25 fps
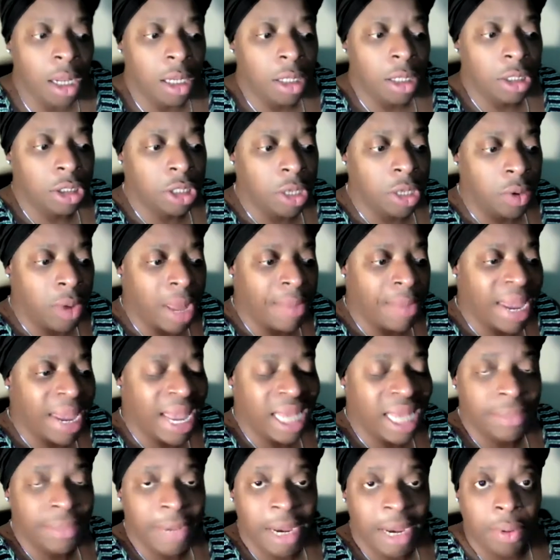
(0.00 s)
So I
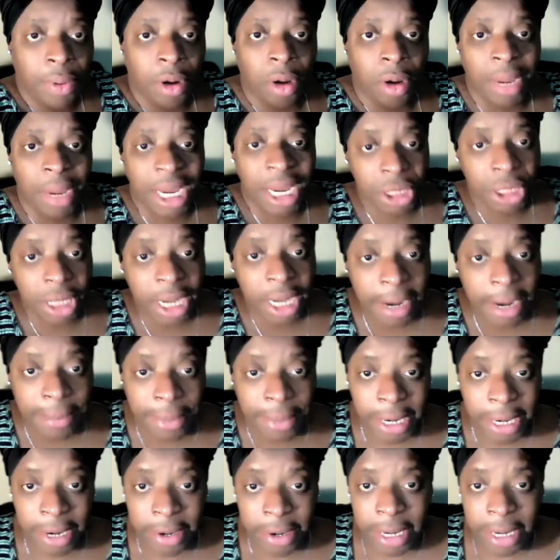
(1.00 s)
passed my probationary
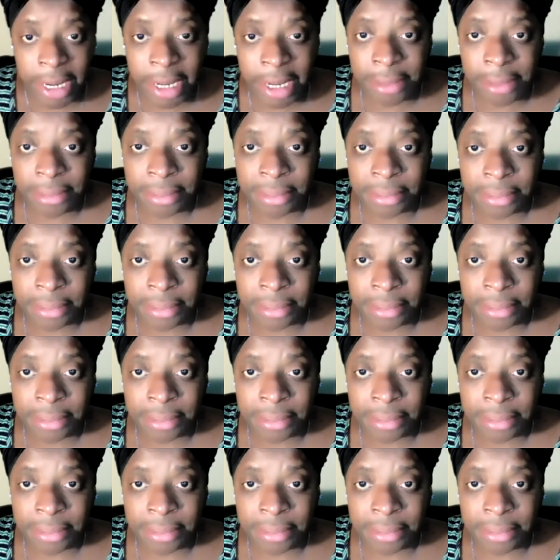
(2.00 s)
period.